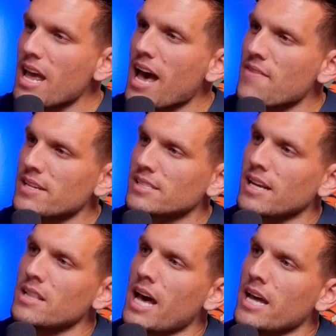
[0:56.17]
and they
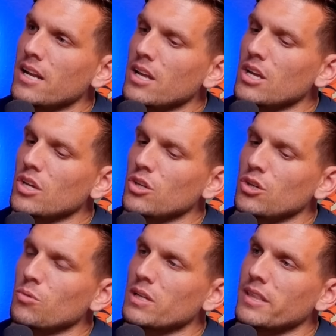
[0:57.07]
said that
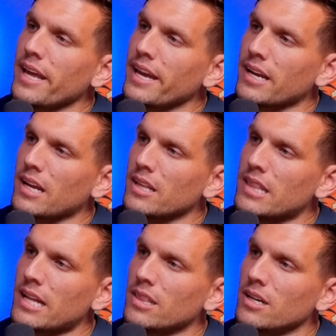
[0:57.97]
you would think
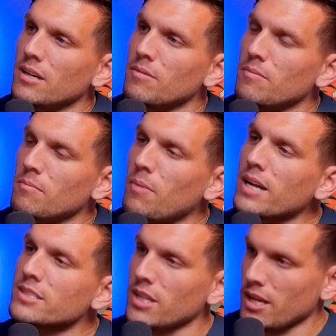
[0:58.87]
that the
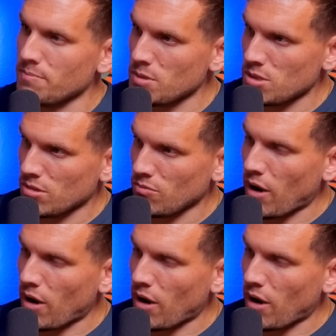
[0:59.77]
Muslims,